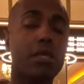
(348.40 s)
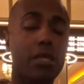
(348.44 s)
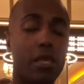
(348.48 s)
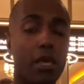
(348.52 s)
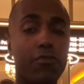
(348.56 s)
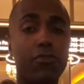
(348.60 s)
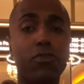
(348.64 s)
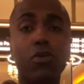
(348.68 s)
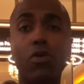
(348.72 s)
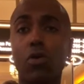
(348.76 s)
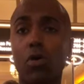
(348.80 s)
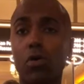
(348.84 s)

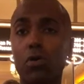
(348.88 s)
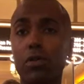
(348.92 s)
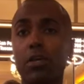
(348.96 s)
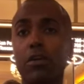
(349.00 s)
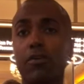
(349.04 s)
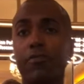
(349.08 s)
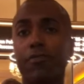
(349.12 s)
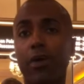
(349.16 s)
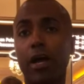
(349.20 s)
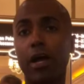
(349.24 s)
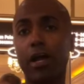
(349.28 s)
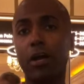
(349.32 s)
If you're
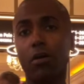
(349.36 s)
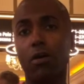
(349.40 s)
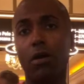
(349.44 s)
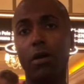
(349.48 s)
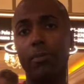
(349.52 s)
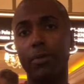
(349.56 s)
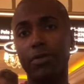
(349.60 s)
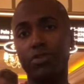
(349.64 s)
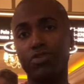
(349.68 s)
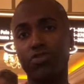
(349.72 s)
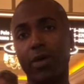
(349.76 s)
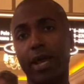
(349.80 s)
holding a
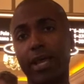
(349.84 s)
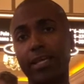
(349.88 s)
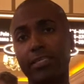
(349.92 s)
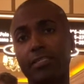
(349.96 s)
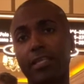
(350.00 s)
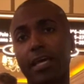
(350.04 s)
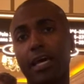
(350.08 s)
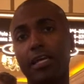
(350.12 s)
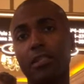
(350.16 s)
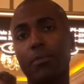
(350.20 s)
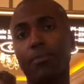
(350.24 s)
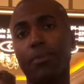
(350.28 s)
firearm, it
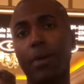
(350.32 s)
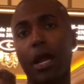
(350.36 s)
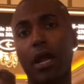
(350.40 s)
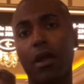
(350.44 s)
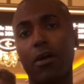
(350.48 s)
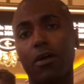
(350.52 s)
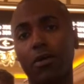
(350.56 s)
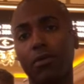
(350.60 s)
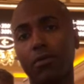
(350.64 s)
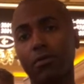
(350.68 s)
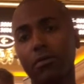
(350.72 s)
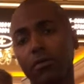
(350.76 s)
tracks down the
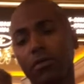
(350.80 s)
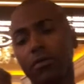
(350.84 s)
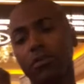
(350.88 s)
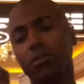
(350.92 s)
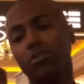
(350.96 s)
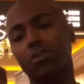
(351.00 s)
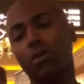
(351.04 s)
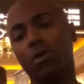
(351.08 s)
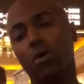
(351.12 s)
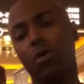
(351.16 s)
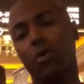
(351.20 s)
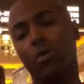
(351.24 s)
barrel.
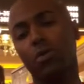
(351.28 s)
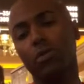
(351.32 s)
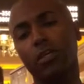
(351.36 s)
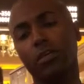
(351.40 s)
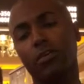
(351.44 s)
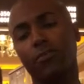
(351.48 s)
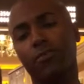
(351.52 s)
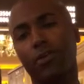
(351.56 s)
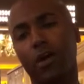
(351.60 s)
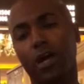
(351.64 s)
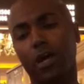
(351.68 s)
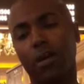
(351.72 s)
So
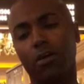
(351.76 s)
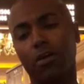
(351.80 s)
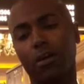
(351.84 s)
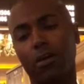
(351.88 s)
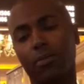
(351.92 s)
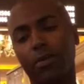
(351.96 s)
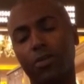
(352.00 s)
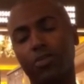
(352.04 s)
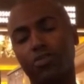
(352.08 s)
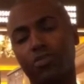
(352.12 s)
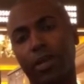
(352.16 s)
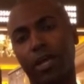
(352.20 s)
holding a
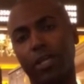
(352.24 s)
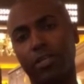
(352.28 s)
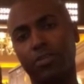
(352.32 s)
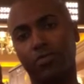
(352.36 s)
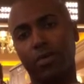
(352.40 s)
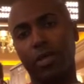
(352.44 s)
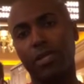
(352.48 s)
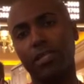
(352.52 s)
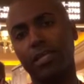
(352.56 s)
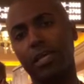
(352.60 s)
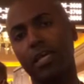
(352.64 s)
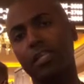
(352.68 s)
firearm, it
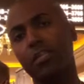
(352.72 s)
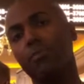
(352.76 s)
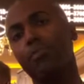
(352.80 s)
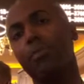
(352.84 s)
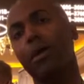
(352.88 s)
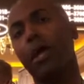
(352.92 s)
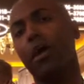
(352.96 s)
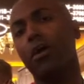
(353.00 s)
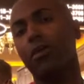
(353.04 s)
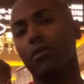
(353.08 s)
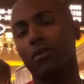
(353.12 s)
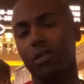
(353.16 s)
tracks right down the
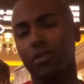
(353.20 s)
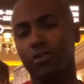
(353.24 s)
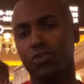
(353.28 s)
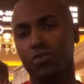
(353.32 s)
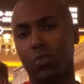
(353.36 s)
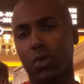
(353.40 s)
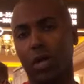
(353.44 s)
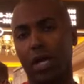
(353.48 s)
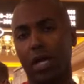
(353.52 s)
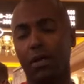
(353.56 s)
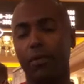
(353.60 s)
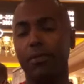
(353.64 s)
barrel
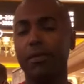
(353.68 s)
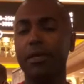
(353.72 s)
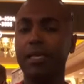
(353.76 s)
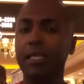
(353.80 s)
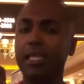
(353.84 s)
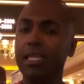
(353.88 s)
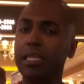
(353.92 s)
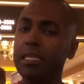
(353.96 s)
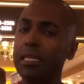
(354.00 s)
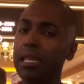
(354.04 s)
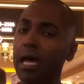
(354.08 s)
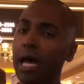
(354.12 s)
as well.
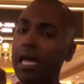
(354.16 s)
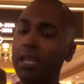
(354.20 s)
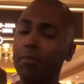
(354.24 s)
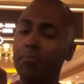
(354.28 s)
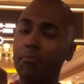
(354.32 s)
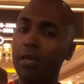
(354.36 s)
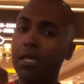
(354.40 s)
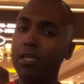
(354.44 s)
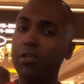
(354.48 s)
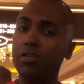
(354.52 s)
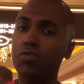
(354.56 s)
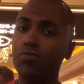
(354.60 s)

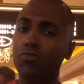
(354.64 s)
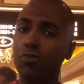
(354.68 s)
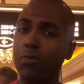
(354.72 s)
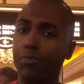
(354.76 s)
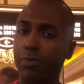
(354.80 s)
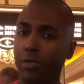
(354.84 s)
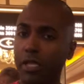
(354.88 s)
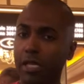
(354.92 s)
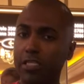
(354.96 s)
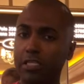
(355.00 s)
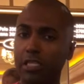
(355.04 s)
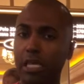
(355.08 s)
Not meant to
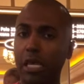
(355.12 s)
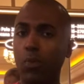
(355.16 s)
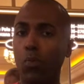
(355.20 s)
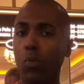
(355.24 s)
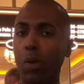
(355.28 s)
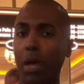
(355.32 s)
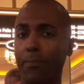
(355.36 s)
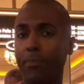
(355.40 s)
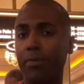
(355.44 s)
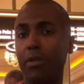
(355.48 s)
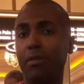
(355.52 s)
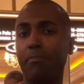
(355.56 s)
replace a
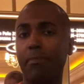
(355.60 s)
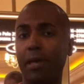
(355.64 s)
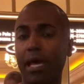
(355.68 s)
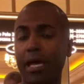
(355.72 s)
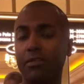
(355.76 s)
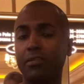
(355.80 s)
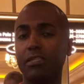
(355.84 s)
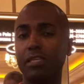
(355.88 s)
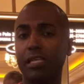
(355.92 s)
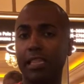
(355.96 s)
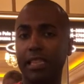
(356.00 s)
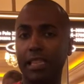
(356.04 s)

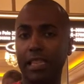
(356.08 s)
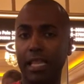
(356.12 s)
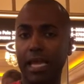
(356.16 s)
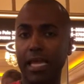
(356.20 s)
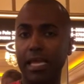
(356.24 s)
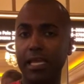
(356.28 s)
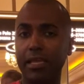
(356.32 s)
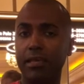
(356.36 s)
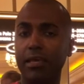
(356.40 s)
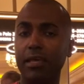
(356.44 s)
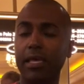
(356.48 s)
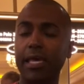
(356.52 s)
weapon-mounted
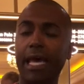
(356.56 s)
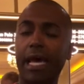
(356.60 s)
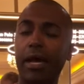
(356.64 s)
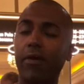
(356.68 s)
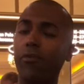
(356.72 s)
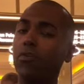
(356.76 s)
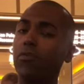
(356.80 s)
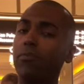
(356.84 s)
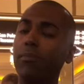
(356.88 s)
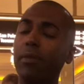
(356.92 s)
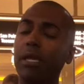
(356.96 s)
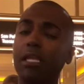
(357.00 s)
light.
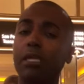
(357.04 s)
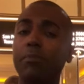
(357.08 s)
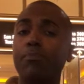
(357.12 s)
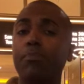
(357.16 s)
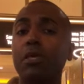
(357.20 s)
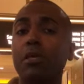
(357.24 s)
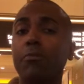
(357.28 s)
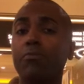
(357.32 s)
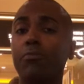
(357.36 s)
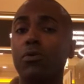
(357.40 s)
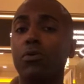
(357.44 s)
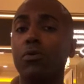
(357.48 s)
However, many
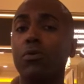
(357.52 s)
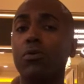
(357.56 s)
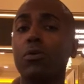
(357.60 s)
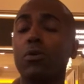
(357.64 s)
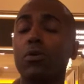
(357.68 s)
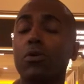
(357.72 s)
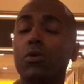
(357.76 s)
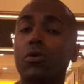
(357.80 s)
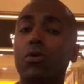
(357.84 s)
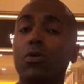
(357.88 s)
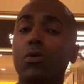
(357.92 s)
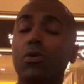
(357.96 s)
people
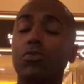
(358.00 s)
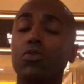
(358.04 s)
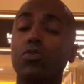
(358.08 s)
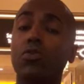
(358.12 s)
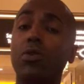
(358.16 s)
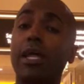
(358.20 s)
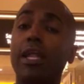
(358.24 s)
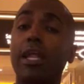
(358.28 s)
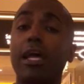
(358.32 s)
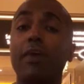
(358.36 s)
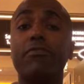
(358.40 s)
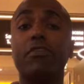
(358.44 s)

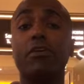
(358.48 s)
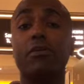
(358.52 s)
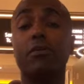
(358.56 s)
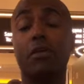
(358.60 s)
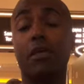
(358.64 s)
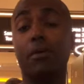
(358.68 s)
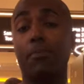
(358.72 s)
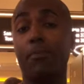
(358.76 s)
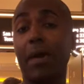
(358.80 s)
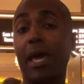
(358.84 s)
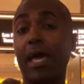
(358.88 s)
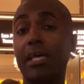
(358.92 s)
do not have the
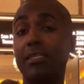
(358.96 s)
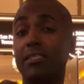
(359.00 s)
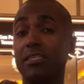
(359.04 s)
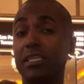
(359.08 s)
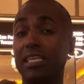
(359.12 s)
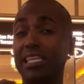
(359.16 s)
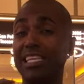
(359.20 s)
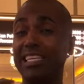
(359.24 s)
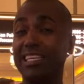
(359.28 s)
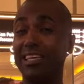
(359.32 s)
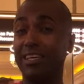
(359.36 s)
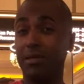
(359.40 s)

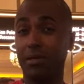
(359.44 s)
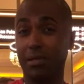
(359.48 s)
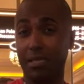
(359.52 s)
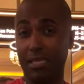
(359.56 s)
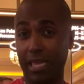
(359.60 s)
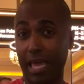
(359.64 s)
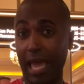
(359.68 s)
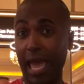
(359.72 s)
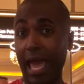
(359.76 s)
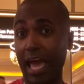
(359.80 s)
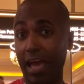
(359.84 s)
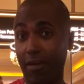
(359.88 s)
capacity to
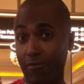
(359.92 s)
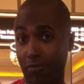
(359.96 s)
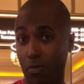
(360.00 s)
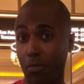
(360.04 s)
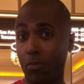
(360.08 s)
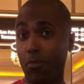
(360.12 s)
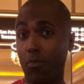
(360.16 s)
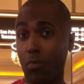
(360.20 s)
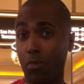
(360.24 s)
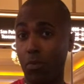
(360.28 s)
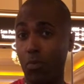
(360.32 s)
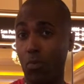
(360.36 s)
have
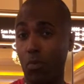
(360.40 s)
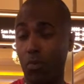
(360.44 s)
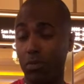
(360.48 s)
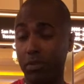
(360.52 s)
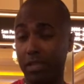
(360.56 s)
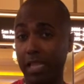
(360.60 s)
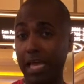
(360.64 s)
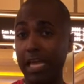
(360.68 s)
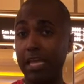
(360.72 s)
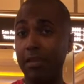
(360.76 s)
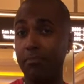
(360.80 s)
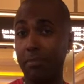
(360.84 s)
a
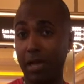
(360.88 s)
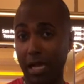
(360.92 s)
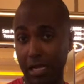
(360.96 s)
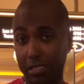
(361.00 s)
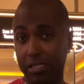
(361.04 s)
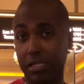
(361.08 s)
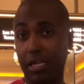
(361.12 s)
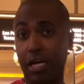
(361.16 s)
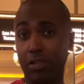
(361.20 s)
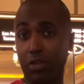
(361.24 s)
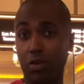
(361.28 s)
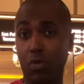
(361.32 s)
light
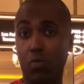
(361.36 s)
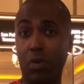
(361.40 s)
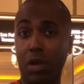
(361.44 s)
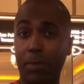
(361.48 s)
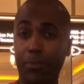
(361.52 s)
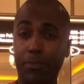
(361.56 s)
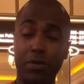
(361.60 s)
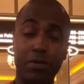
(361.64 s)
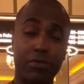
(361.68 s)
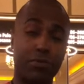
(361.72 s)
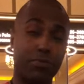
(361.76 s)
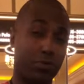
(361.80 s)
mounted on their
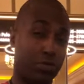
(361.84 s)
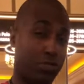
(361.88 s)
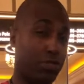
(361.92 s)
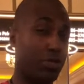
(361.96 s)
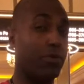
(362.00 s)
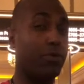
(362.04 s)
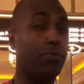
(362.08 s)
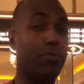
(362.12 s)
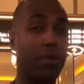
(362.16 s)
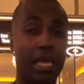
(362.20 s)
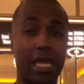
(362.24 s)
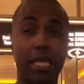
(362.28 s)
weapon for
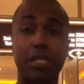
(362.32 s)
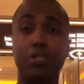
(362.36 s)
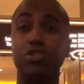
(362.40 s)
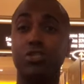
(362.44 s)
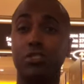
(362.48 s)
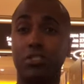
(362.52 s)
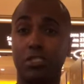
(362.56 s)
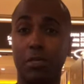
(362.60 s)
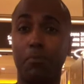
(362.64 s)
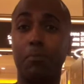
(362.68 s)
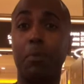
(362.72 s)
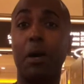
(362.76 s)
their agency